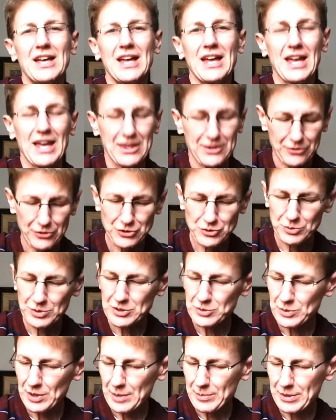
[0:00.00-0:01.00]
And the first one
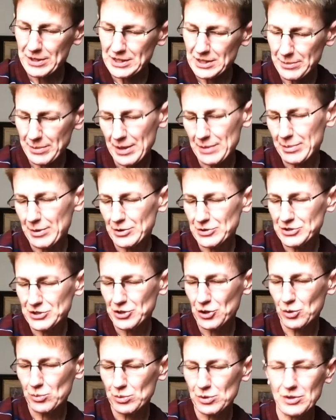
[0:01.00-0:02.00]
is one I picked up at Barnes &
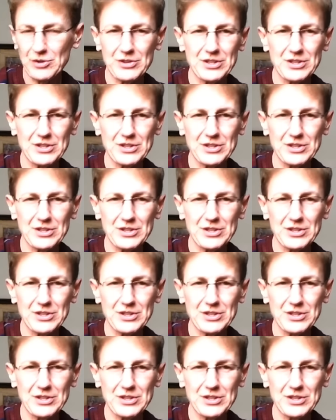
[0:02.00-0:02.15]
Noble.